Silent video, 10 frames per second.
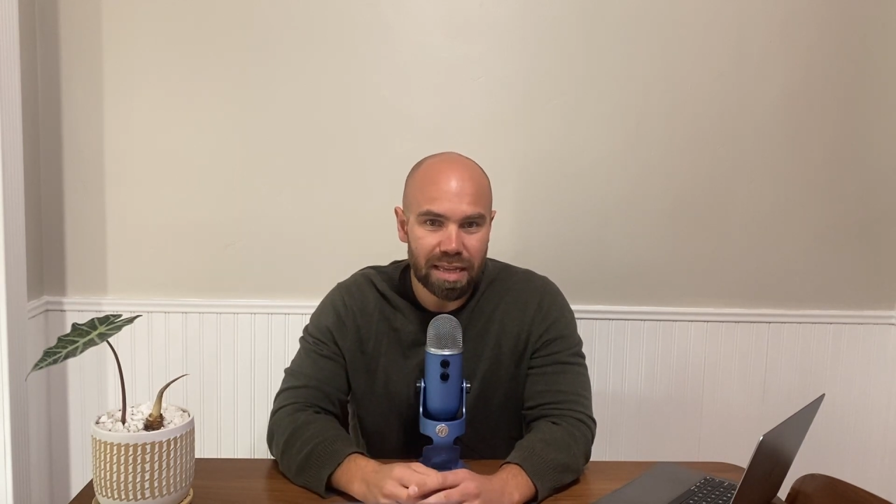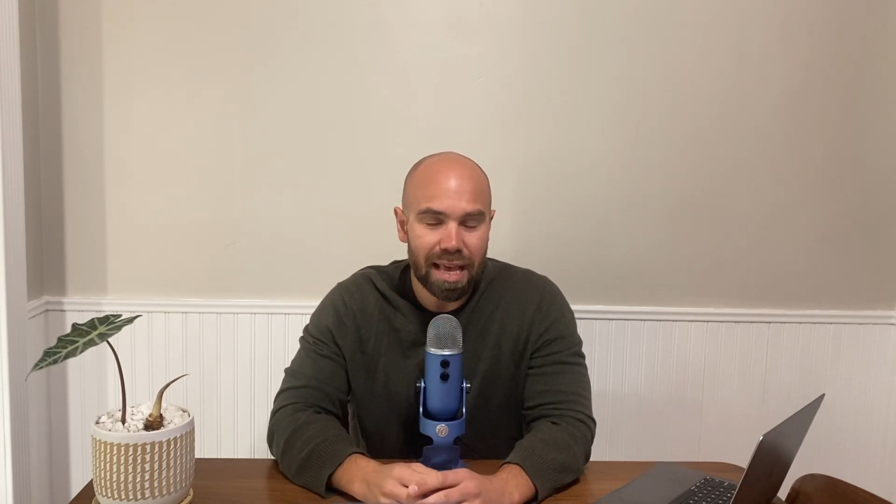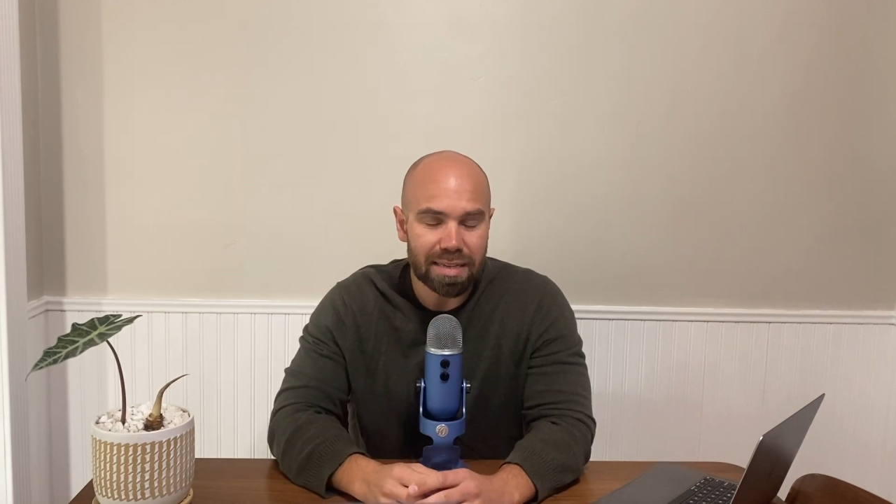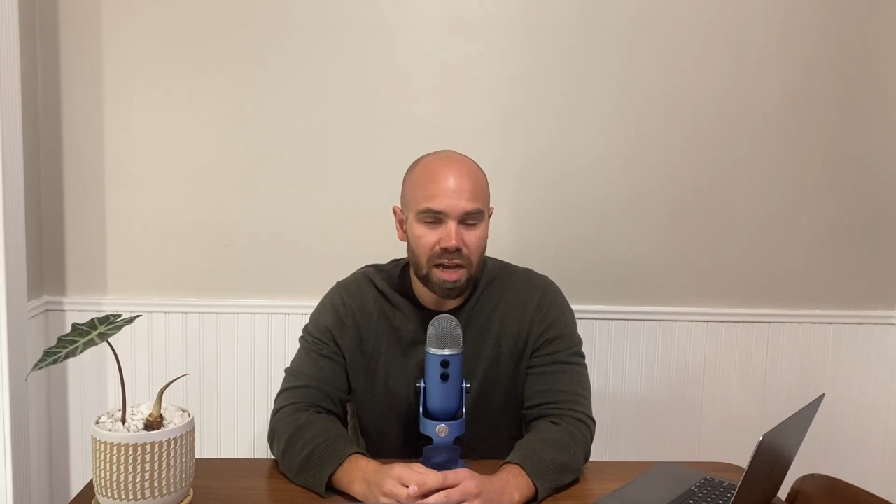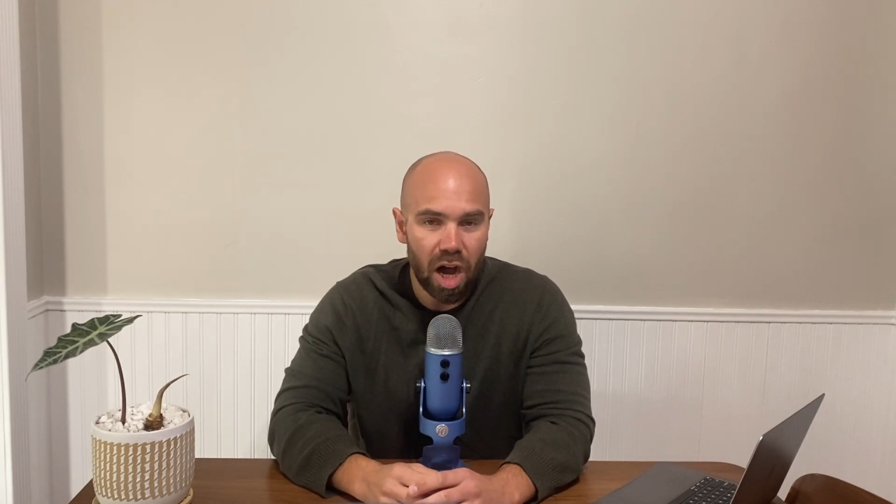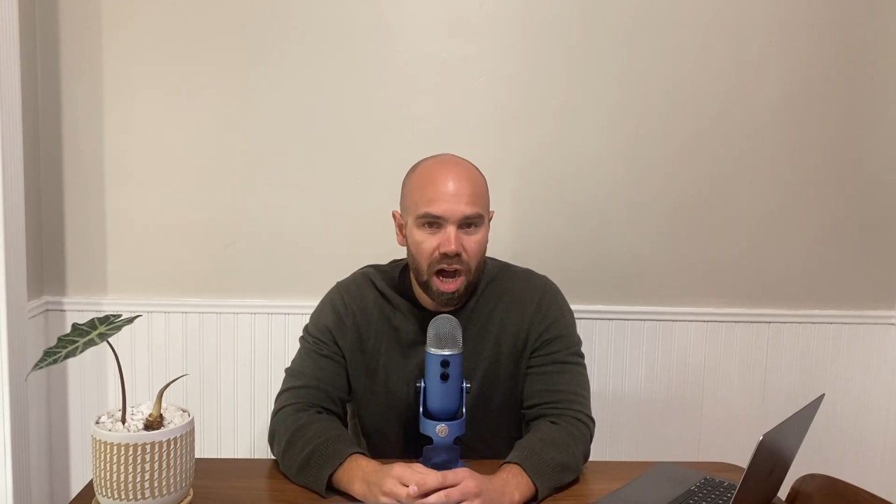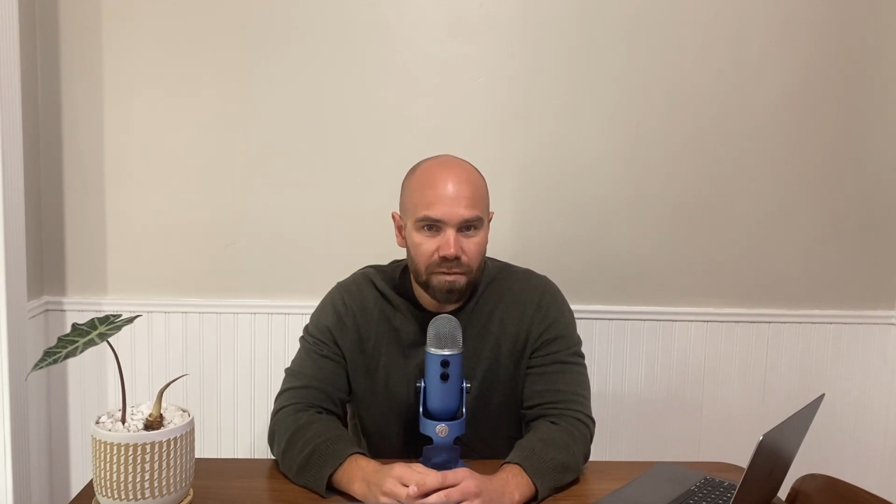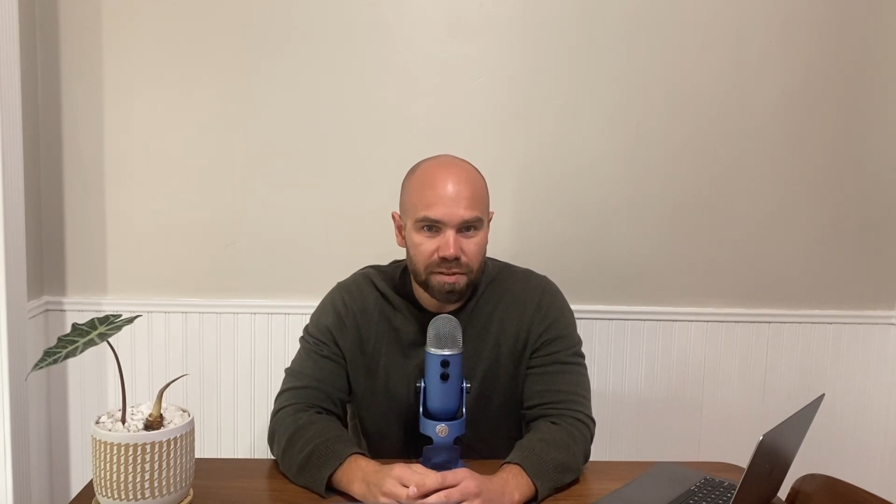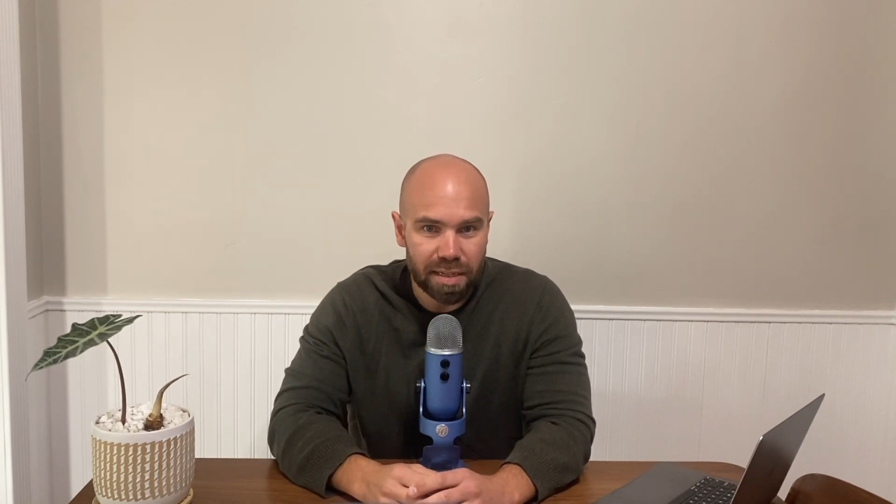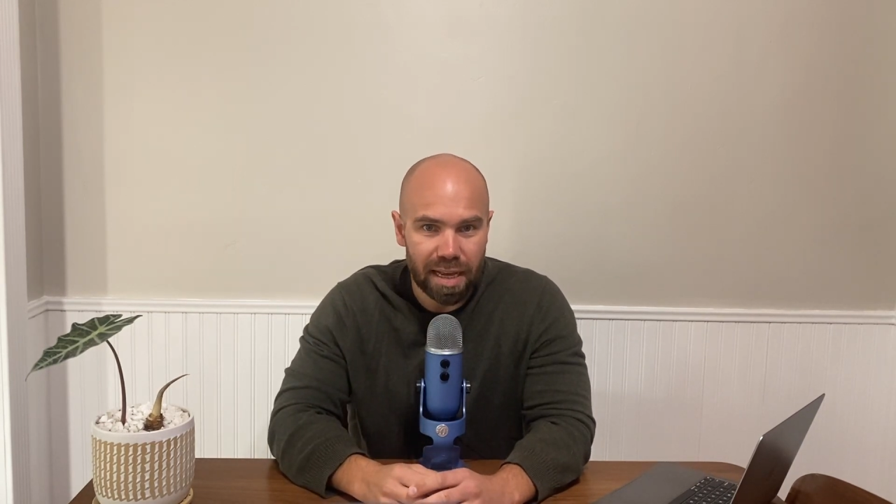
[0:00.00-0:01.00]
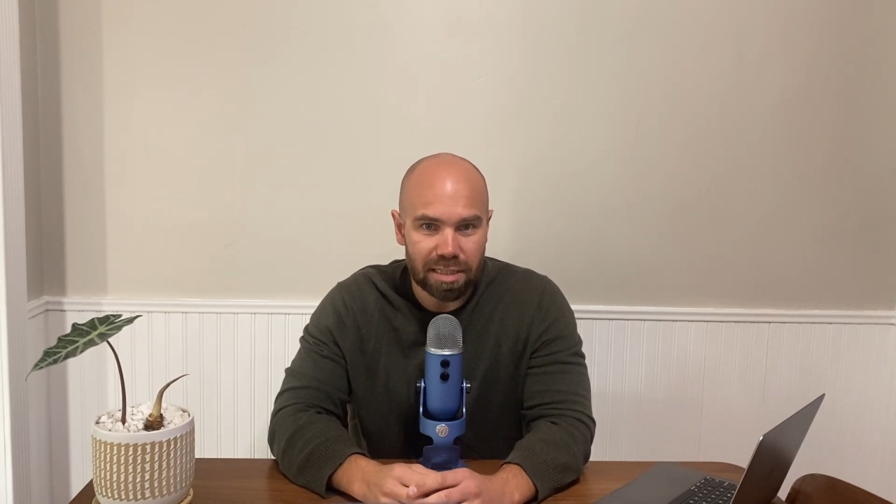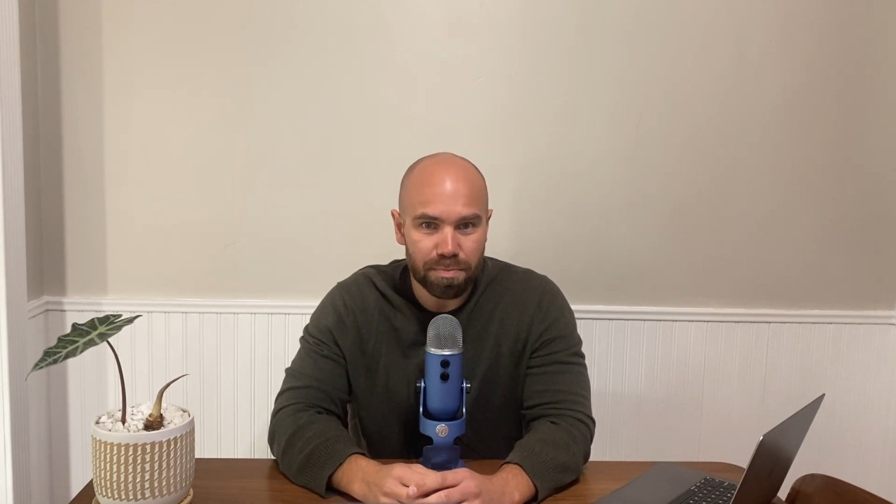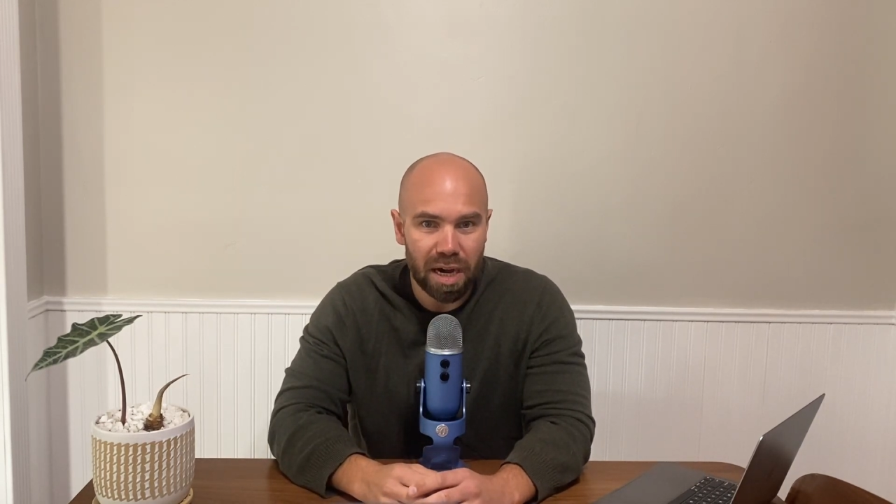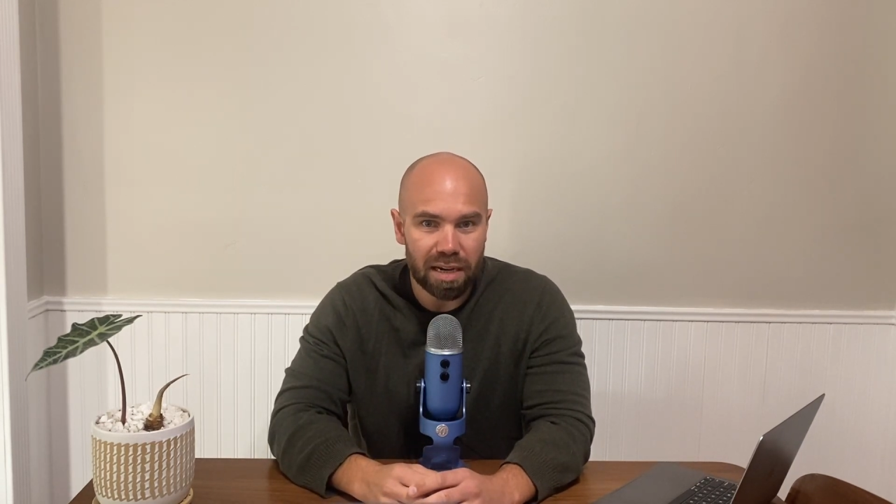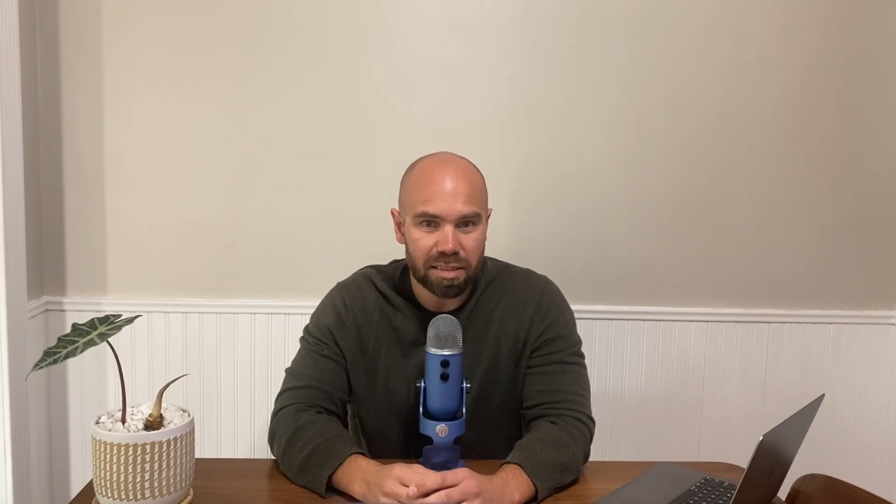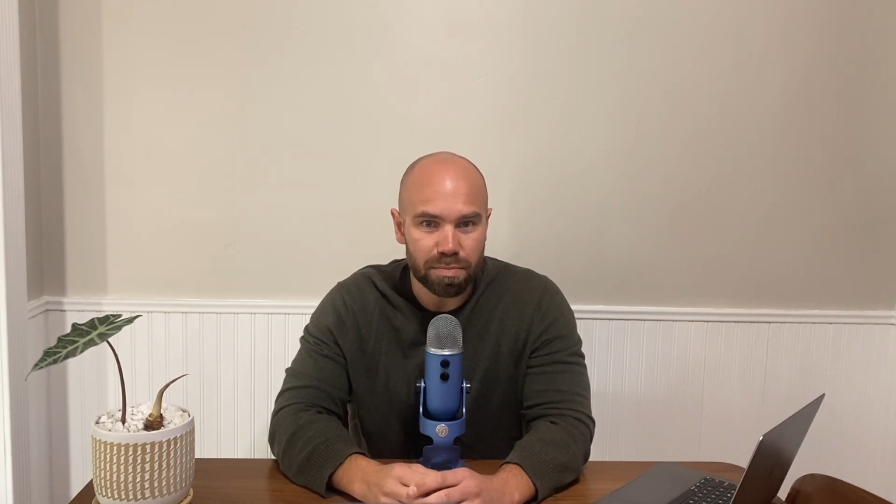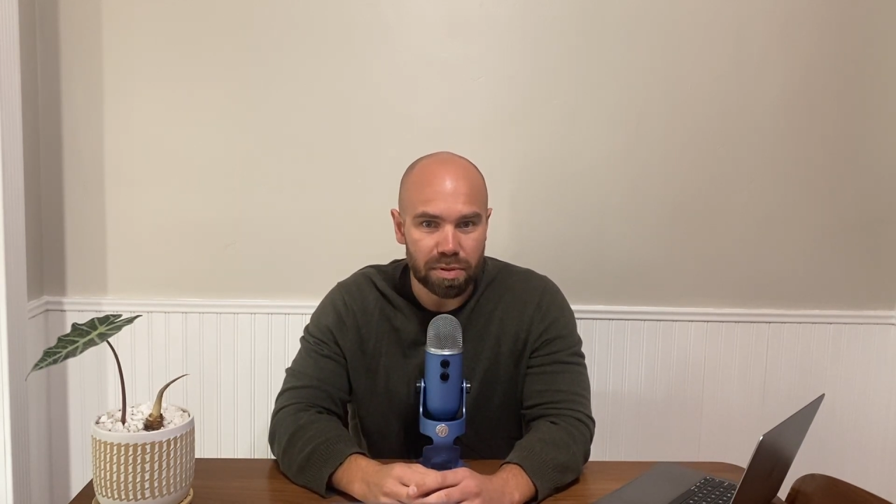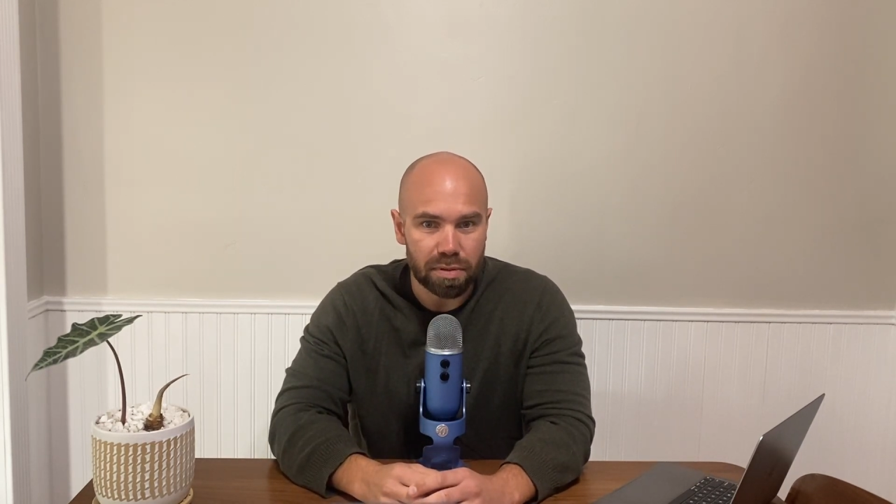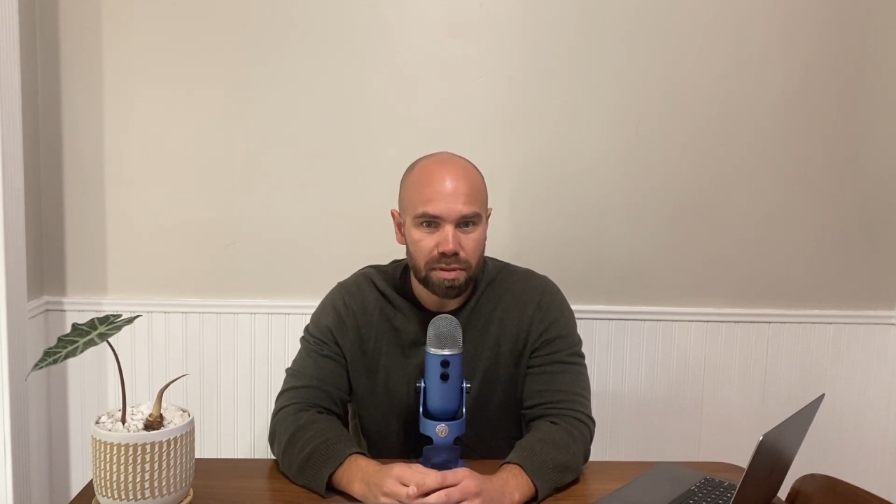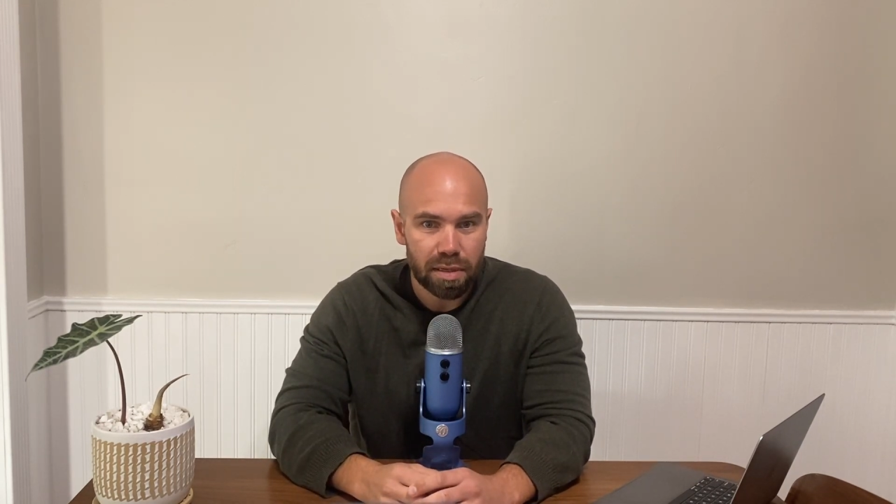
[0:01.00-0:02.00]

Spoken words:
as often as possible.